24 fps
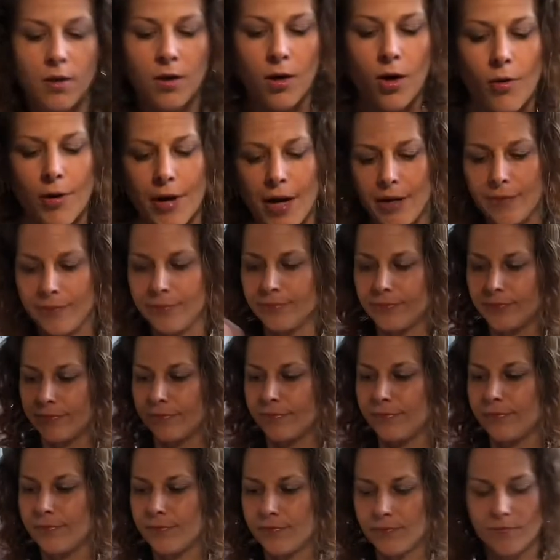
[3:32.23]
Okay,
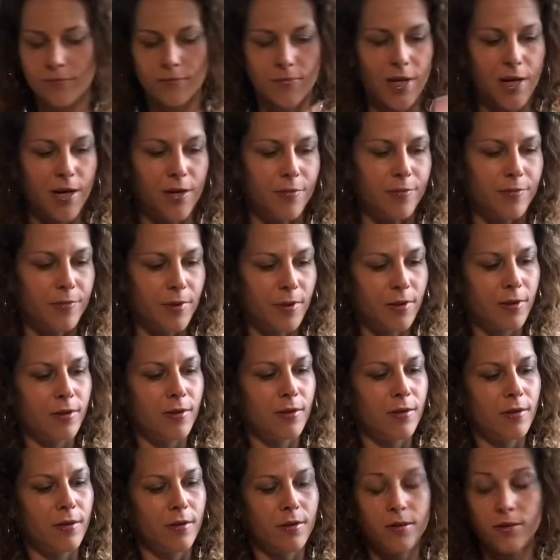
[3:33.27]
now,
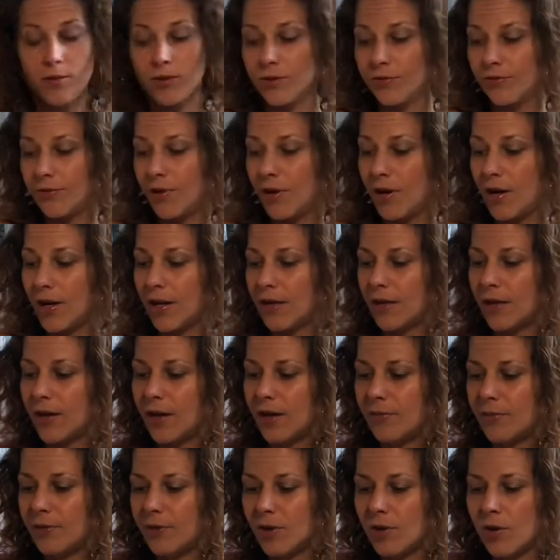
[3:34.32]
Divine,
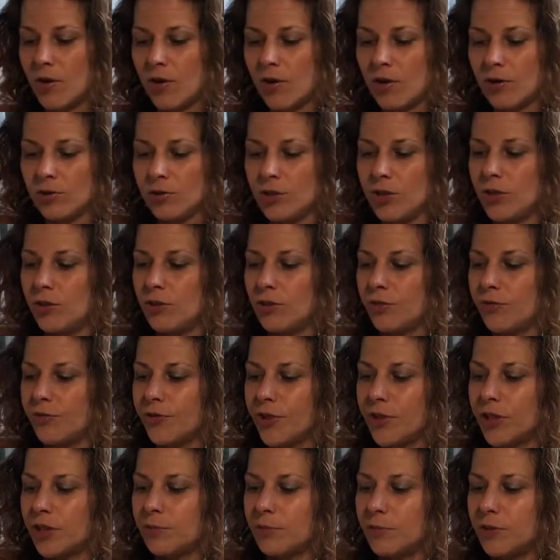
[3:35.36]
I've been called to use
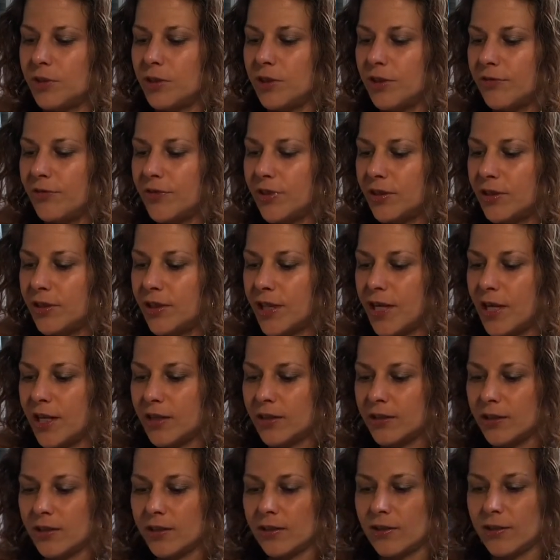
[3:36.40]
very specific
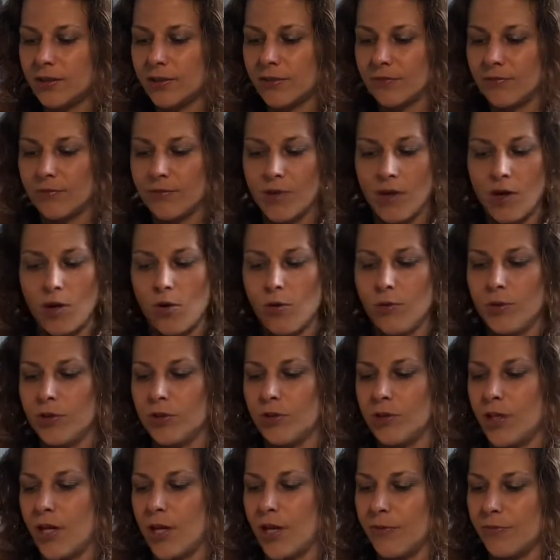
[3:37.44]
decks.
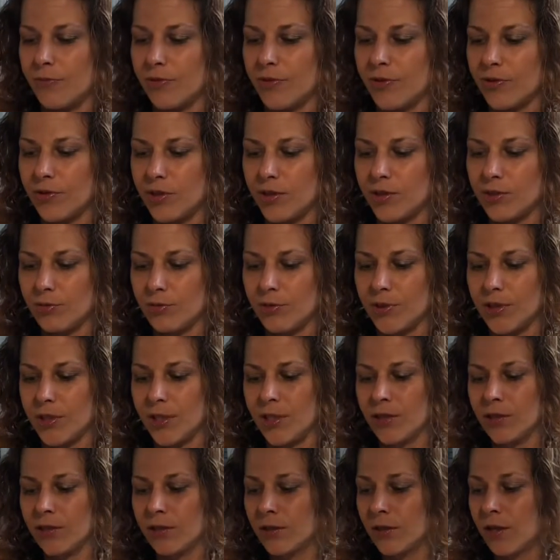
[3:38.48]
Always am for these
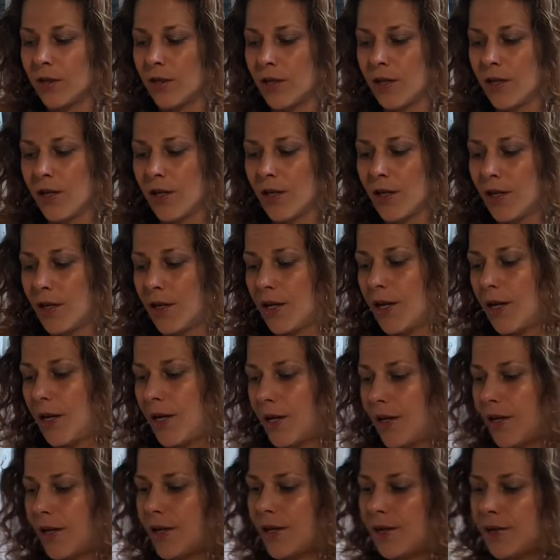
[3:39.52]
readings,
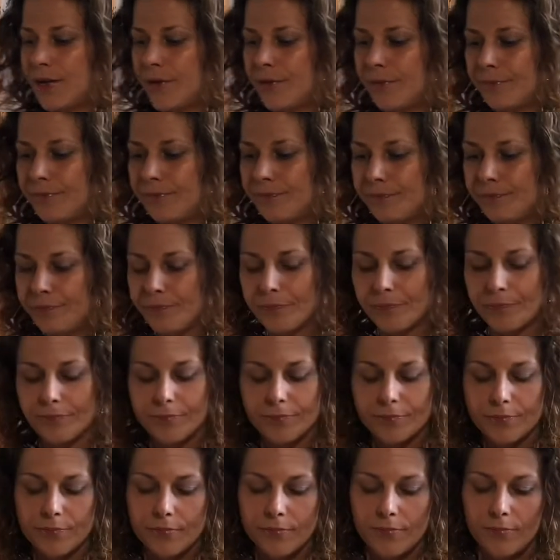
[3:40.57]
and
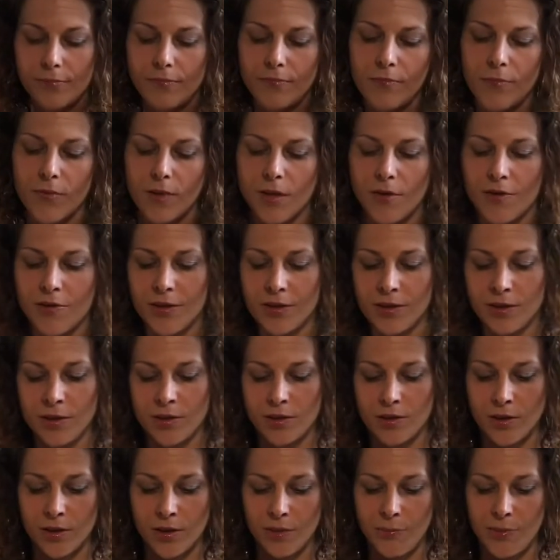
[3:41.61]
this
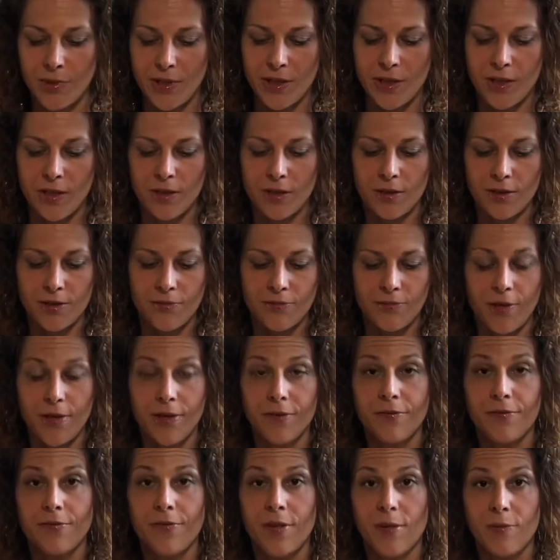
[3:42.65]
is going to be
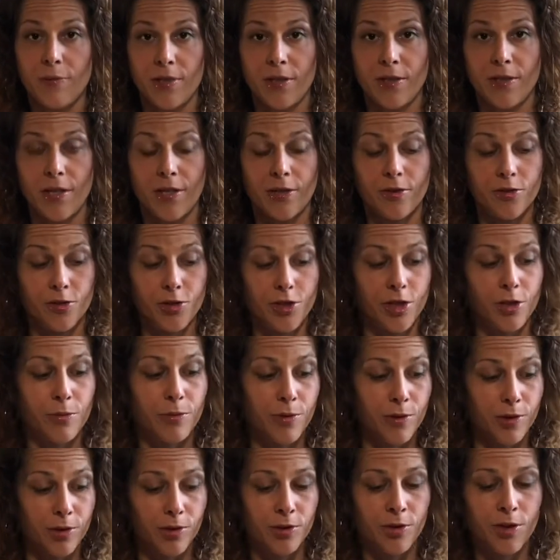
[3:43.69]
Divine Feminine energy. We're
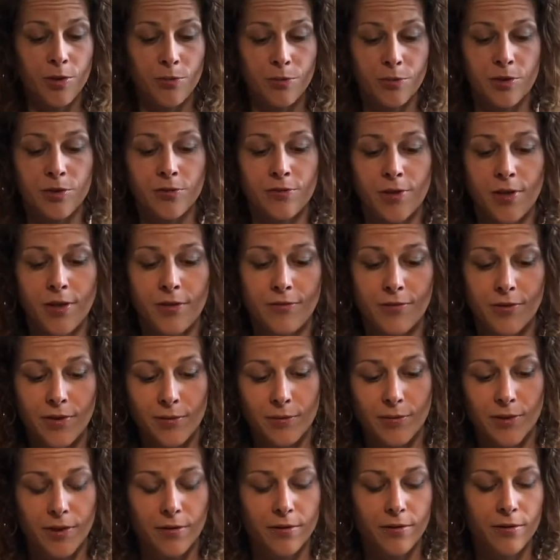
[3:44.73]
going to start with Divine
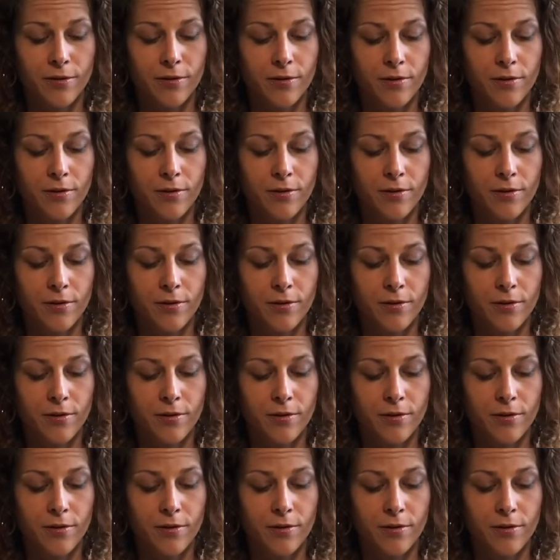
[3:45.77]
Feminine.